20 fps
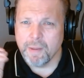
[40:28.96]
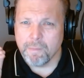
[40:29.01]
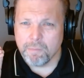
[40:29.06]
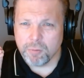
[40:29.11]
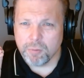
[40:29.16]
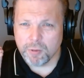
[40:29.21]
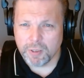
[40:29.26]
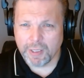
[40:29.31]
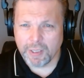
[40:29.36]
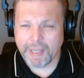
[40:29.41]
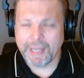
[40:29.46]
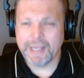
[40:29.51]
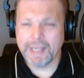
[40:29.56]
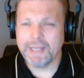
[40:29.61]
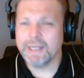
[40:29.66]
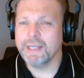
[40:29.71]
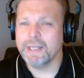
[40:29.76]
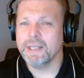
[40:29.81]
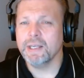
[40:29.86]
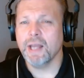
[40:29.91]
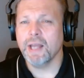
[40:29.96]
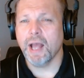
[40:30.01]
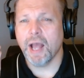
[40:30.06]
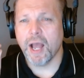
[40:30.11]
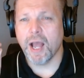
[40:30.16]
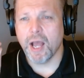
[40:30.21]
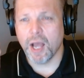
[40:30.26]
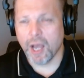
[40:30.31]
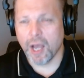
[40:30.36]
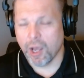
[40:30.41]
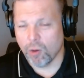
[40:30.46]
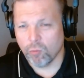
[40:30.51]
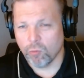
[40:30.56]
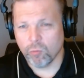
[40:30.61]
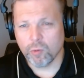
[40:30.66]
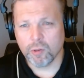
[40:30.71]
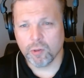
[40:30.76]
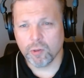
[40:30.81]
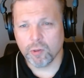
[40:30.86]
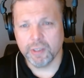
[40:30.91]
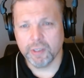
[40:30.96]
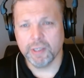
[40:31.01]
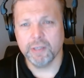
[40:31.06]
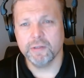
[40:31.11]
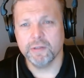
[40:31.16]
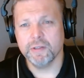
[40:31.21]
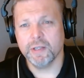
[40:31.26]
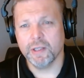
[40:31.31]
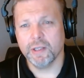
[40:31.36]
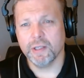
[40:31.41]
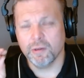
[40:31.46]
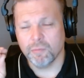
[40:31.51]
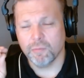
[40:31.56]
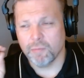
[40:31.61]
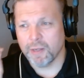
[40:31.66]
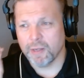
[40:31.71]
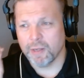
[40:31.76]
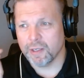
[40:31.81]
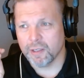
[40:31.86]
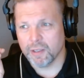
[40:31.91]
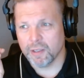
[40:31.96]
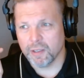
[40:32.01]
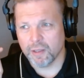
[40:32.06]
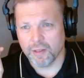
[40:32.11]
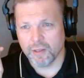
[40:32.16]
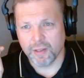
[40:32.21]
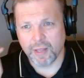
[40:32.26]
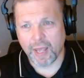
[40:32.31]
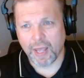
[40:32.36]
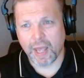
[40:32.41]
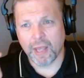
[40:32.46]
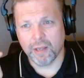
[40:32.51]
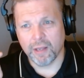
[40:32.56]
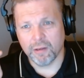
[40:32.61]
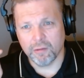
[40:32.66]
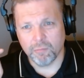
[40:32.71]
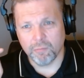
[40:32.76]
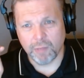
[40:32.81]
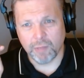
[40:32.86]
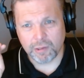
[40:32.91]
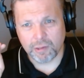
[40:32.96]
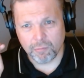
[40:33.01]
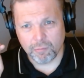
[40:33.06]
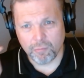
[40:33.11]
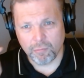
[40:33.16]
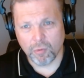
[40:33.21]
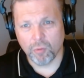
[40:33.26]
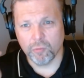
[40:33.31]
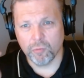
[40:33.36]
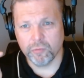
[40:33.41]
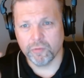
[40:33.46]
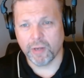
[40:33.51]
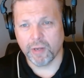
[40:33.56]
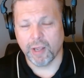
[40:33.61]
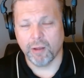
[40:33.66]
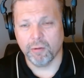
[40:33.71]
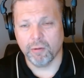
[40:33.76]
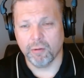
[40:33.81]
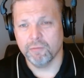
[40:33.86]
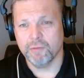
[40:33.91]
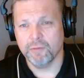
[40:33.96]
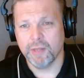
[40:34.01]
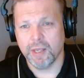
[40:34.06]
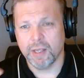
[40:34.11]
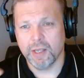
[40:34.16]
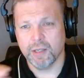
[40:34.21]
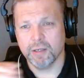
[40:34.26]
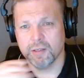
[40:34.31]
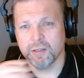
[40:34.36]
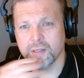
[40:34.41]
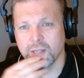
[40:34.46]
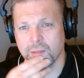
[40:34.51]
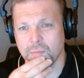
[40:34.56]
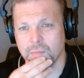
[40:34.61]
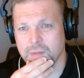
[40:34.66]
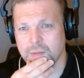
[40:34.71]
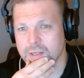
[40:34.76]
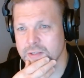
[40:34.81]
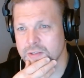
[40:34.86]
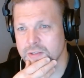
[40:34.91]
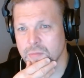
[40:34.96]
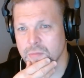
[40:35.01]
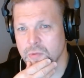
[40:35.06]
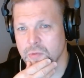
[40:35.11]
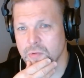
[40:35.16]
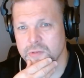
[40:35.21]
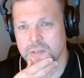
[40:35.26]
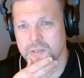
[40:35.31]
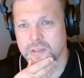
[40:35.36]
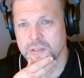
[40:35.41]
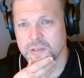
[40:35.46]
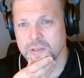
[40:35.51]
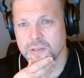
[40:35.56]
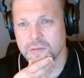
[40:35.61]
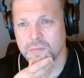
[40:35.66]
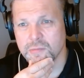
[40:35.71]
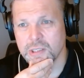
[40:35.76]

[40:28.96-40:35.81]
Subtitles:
planning how we're going to get together and make the most out of that. That makes the most sense to